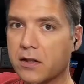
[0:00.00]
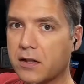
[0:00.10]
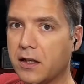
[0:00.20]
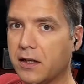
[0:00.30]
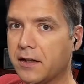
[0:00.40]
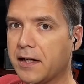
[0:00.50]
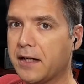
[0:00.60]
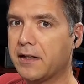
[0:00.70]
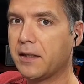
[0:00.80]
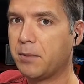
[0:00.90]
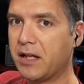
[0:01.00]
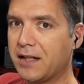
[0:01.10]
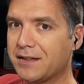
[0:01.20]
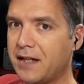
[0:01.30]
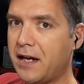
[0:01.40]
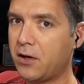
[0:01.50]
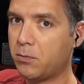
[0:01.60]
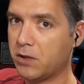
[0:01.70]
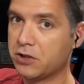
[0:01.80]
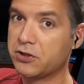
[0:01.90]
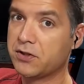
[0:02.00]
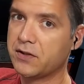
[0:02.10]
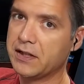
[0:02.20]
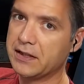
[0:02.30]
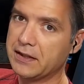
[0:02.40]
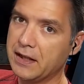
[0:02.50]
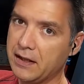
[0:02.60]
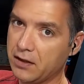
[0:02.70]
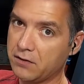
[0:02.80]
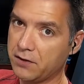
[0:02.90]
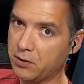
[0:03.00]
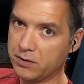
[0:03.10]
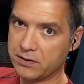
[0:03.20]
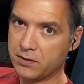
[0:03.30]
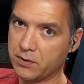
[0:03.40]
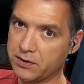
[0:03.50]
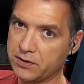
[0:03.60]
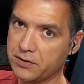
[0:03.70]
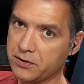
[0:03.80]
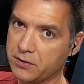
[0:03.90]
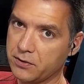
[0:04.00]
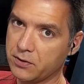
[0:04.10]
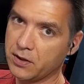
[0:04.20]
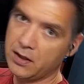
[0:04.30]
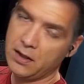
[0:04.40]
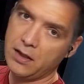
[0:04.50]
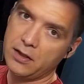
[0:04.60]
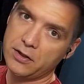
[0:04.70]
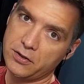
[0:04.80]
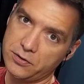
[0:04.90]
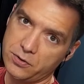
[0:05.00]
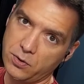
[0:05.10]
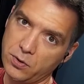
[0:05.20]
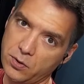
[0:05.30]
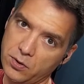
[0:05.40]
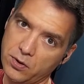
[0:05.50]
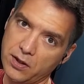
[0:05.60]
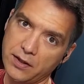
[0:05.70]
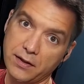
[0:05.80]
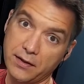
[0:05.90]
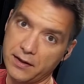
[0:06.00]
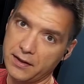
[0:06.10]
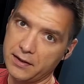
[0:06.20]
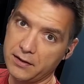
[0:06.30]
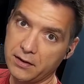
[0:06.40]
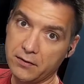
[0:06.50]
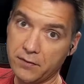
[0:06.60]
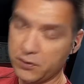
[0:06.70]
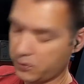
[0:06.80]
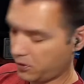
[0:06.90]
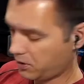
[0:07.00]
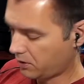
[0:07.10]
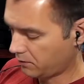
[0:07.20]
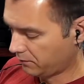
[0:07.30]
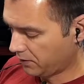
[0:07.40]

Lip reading: that applies how much the LFO is going to control the filter cutoff